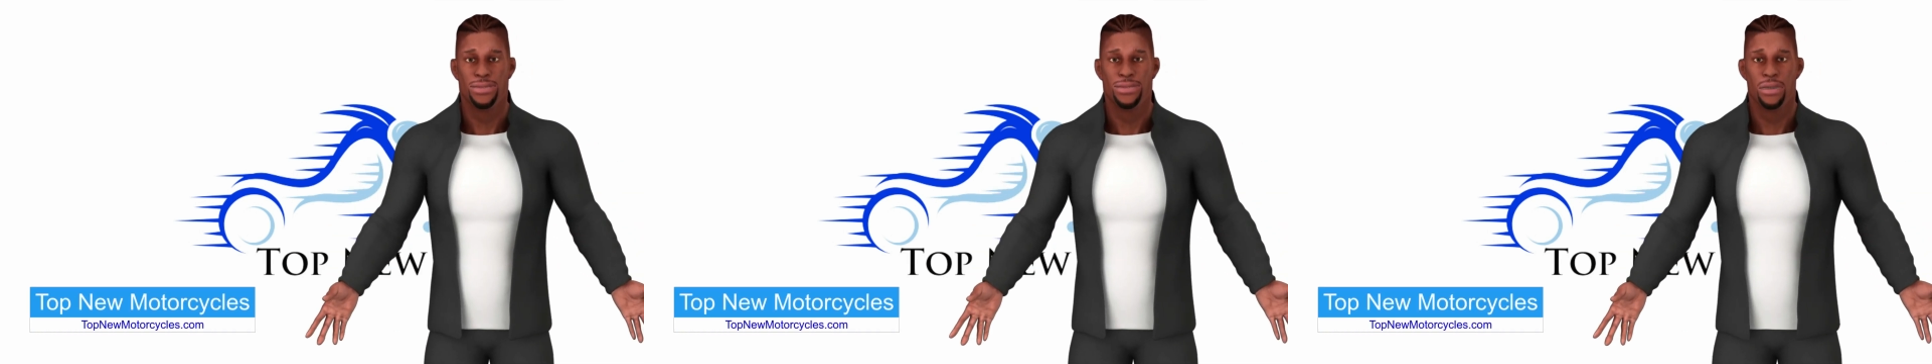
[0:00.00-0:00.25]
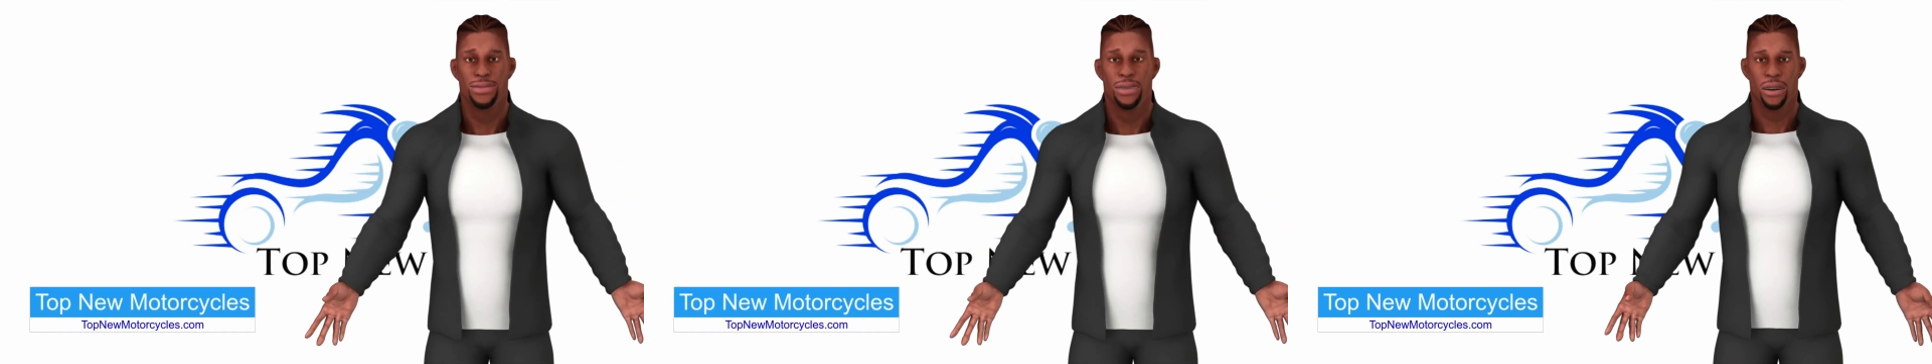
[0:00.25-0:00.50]

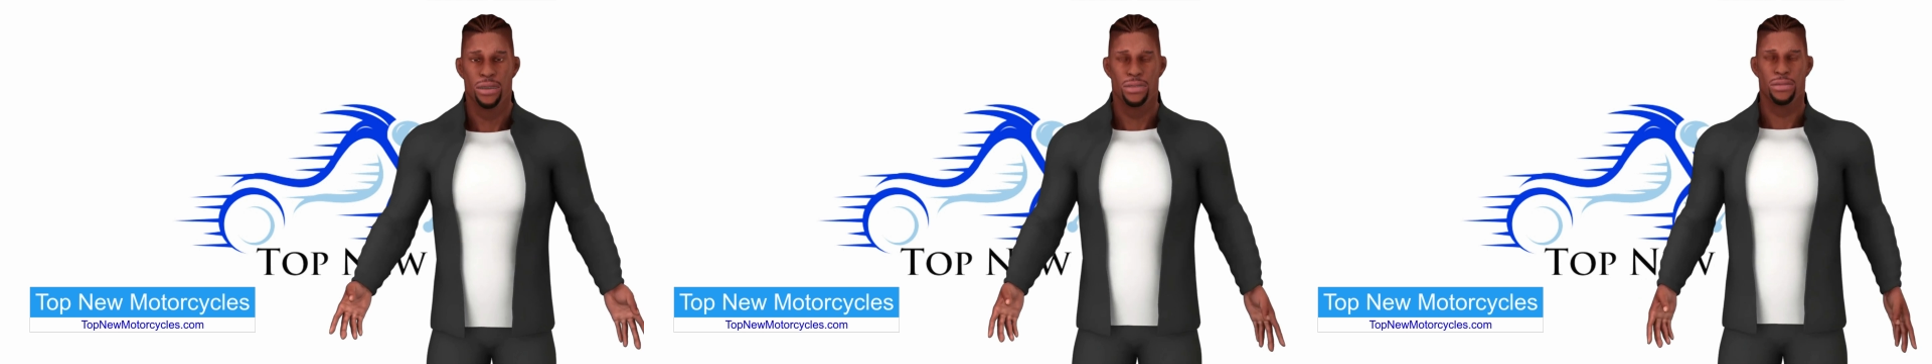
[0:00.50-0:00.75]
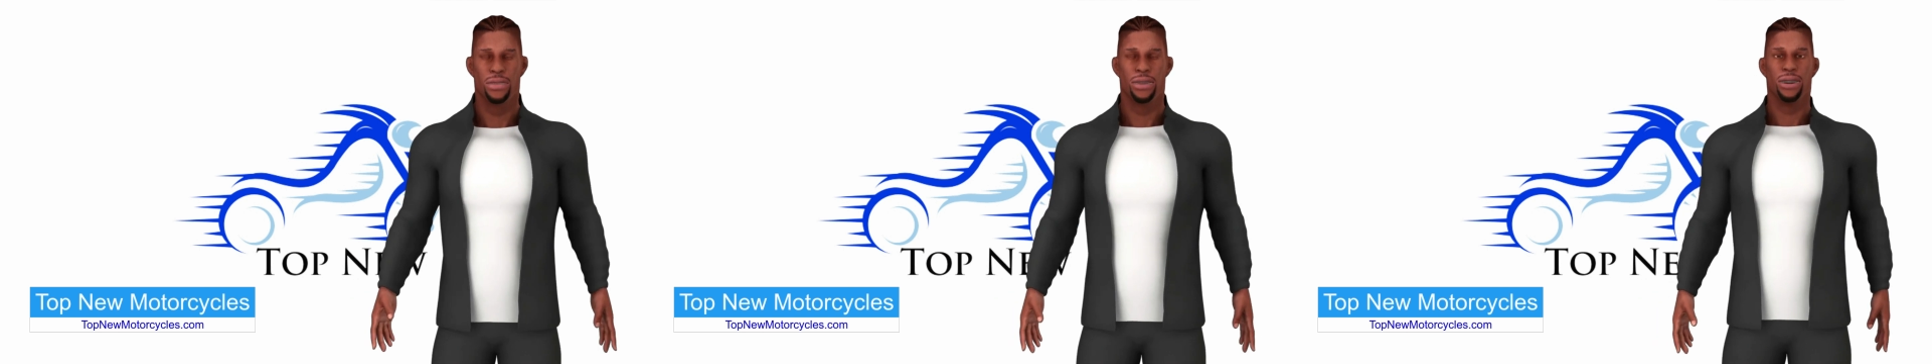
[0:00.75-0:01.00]
One of the
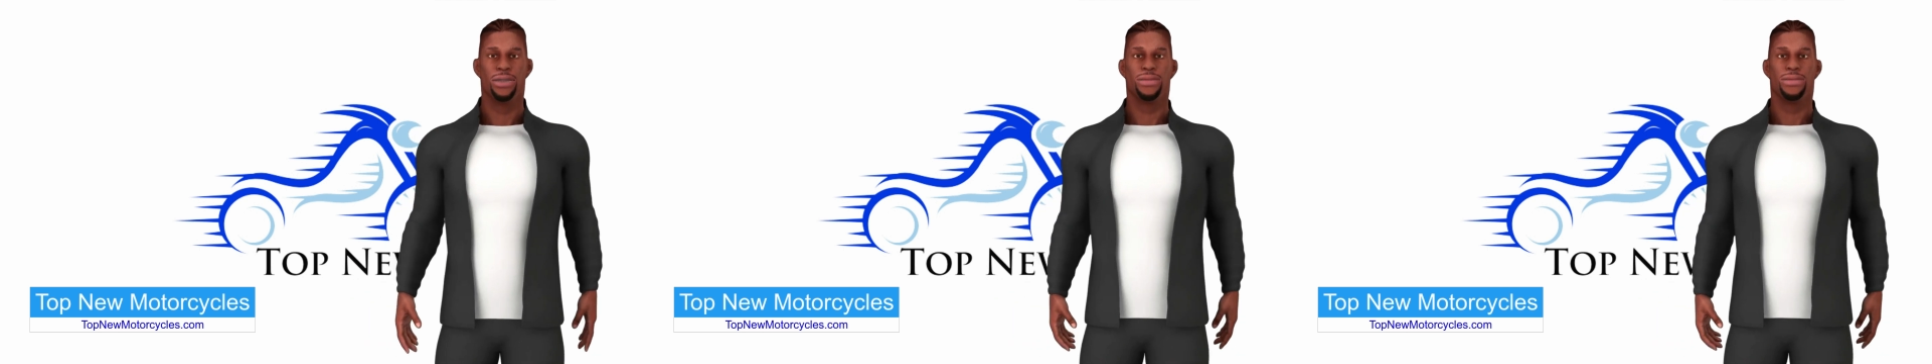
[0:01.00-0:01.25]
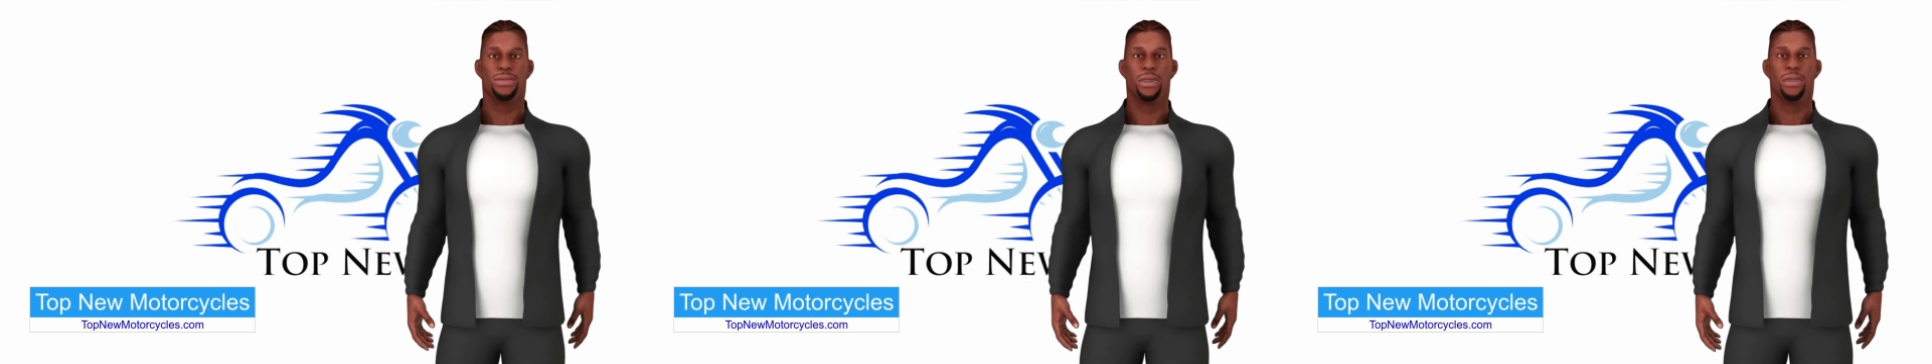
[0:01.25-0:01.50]
most
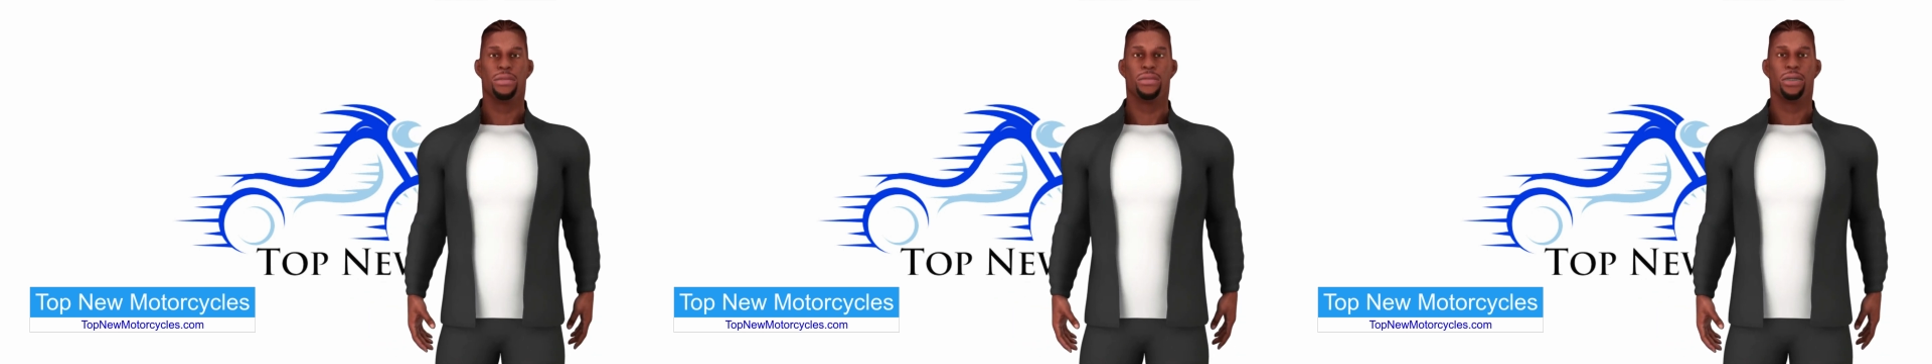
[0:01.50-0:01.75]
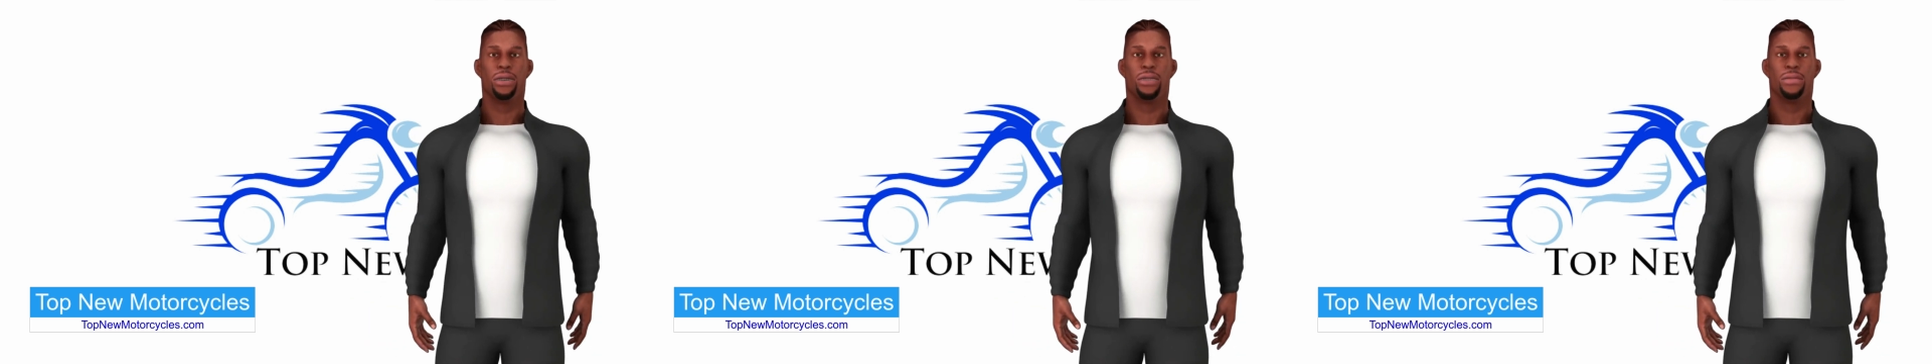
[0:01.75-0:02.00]
important of these
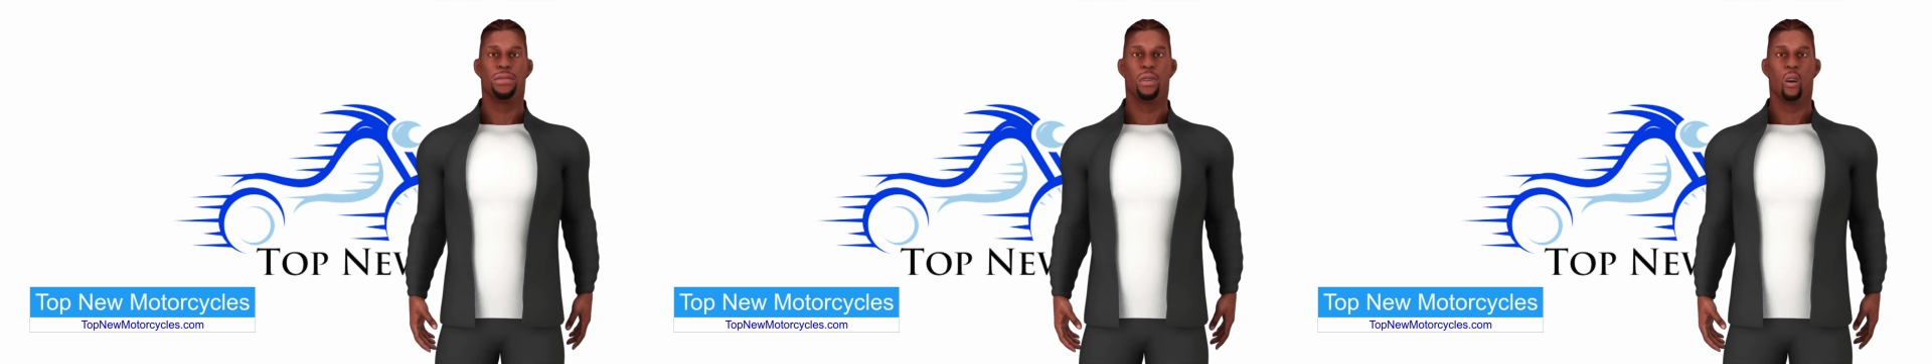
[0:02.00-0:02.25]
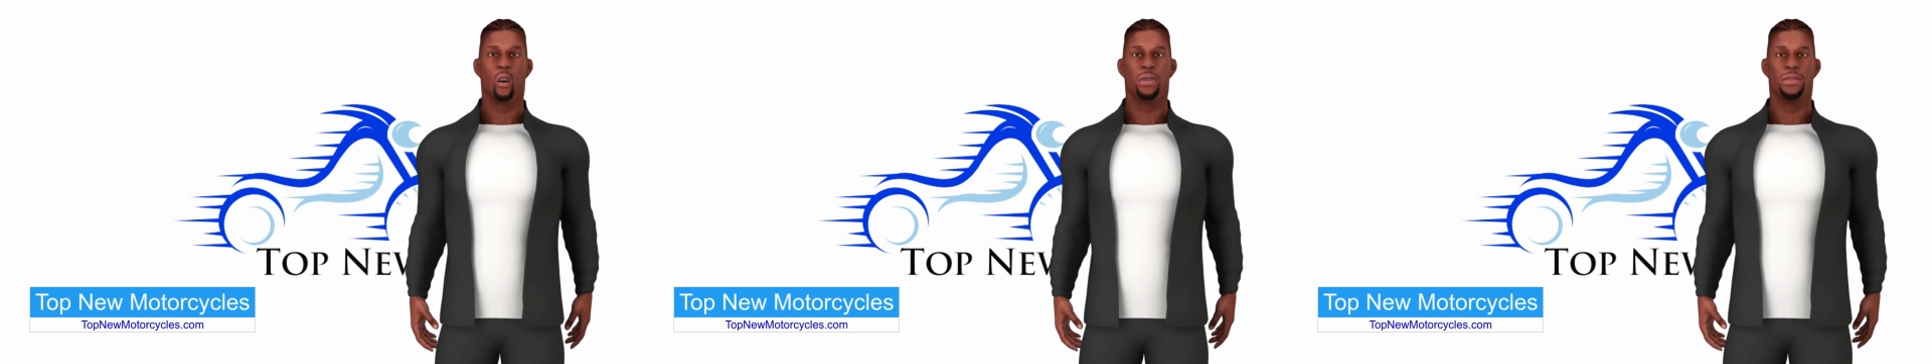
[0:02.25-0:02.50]
is to
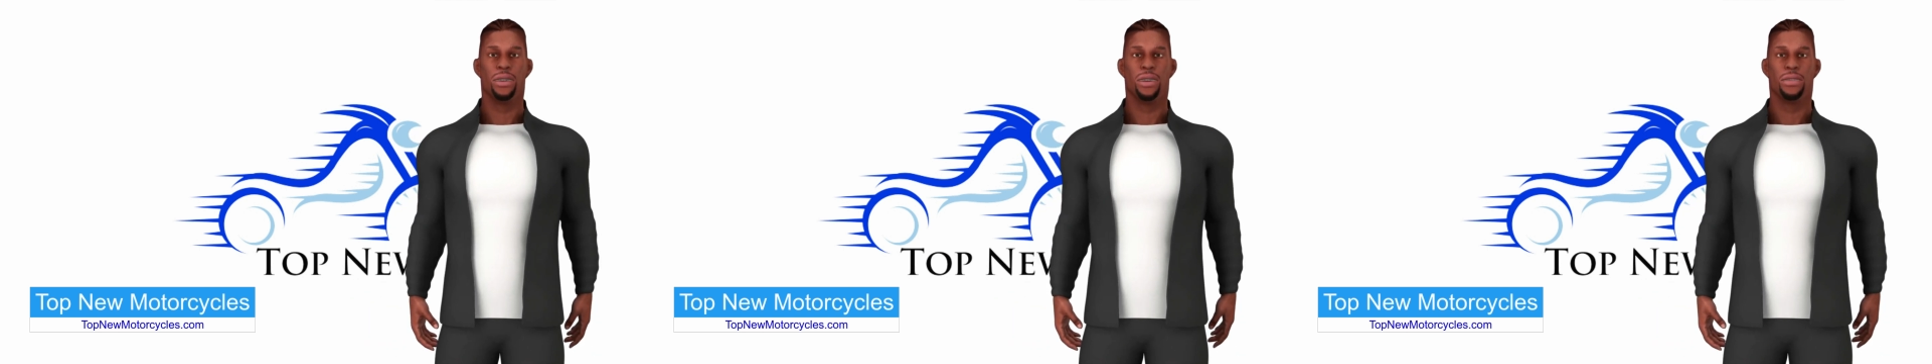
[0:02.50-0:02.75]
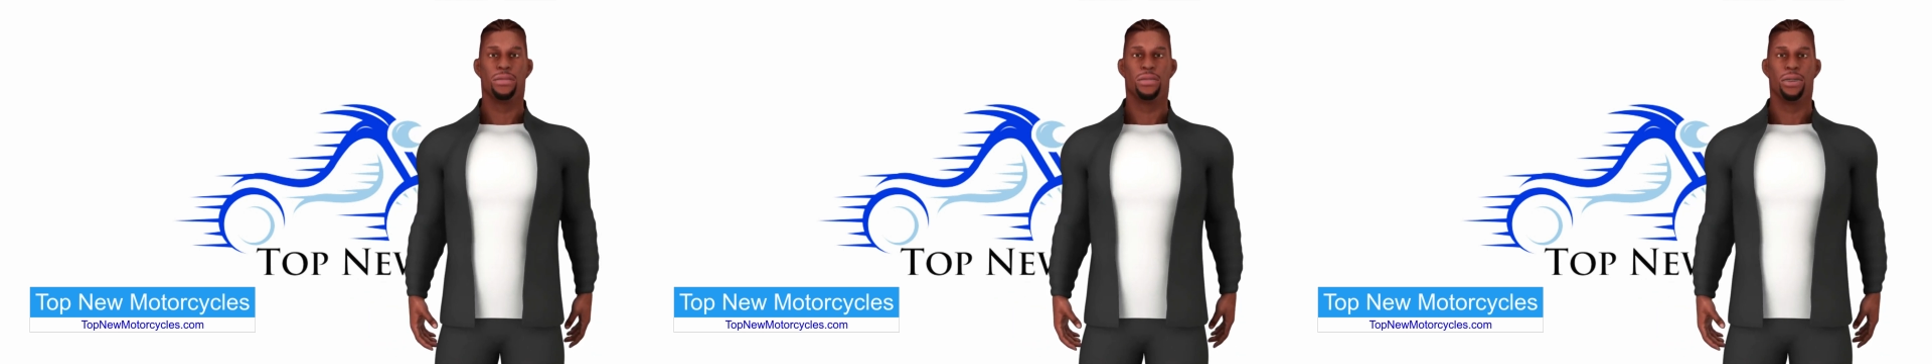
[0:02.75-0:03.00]
always keep your
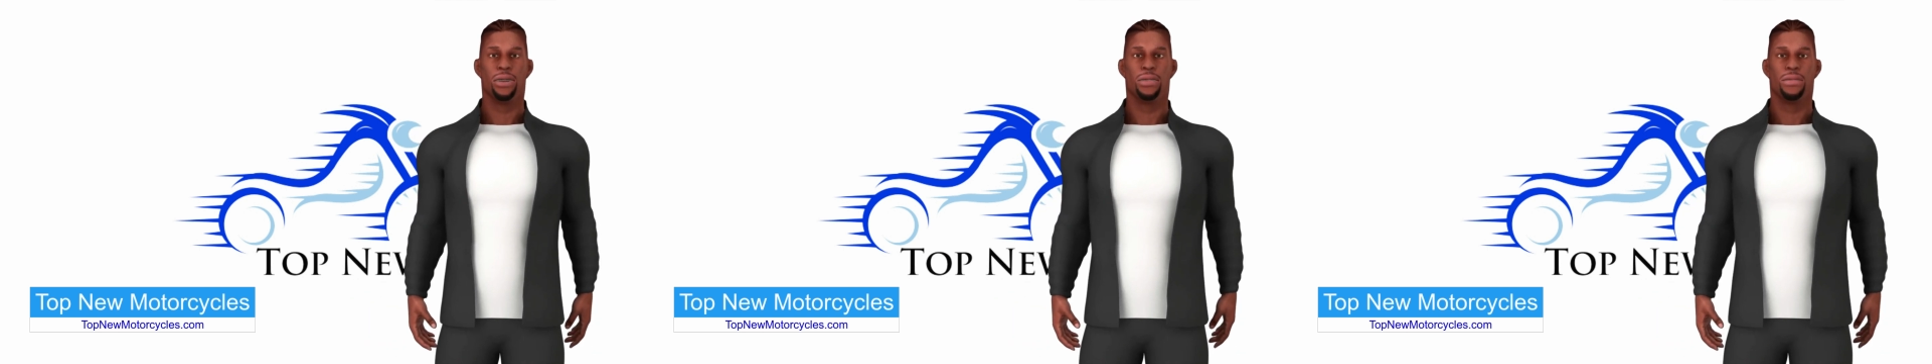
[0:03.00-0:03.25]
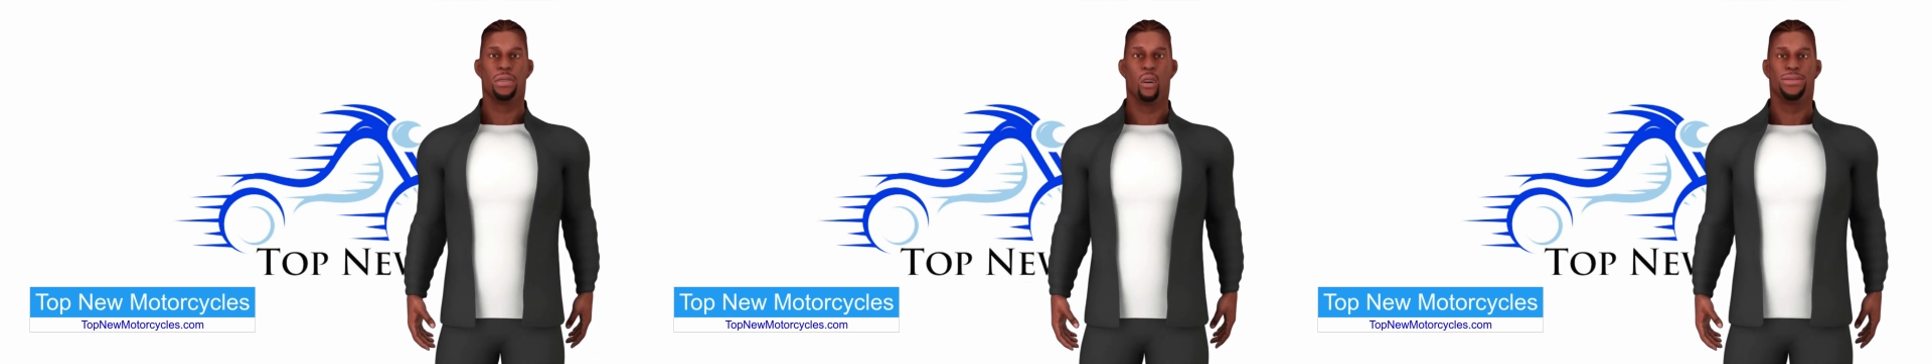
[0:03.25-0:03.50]
body
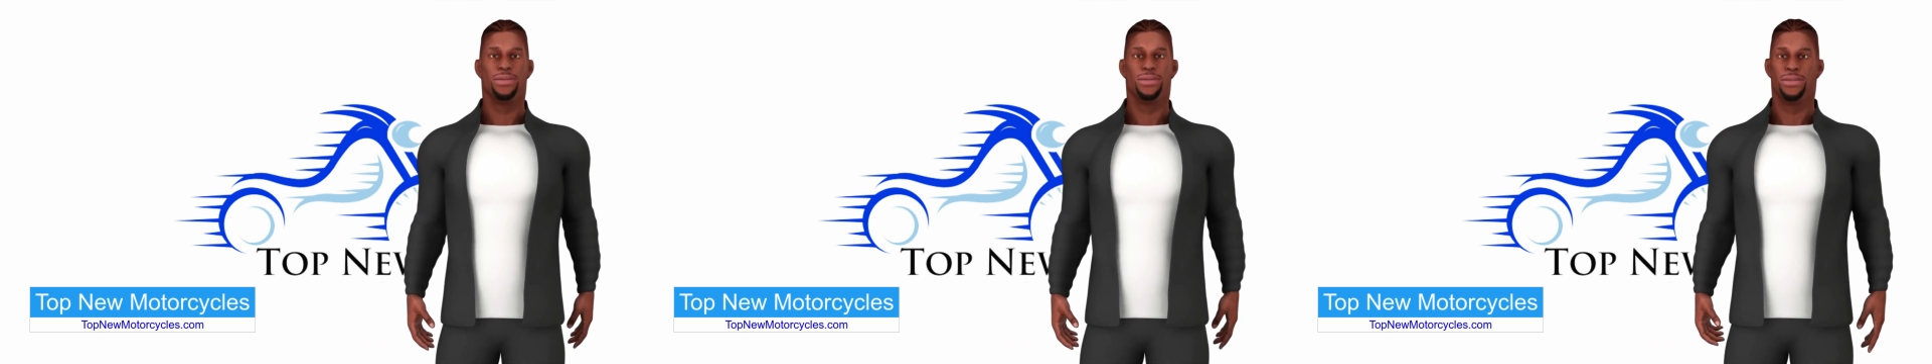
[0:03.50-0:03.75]
protected.